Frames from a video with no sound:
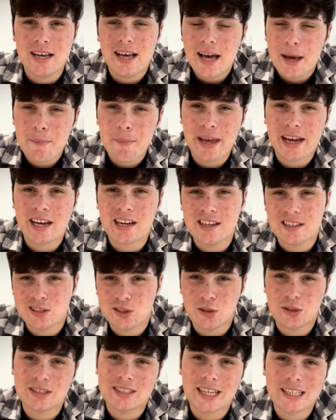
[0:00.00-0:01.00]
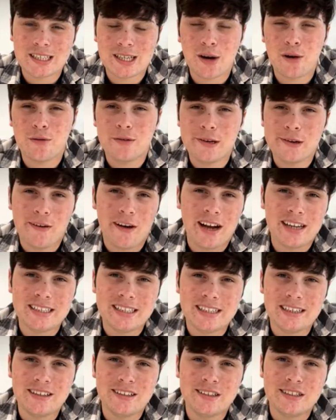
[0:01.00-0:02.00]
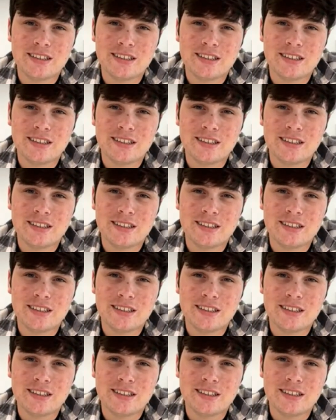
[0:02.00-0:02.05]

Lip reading: making a success out of your ideas.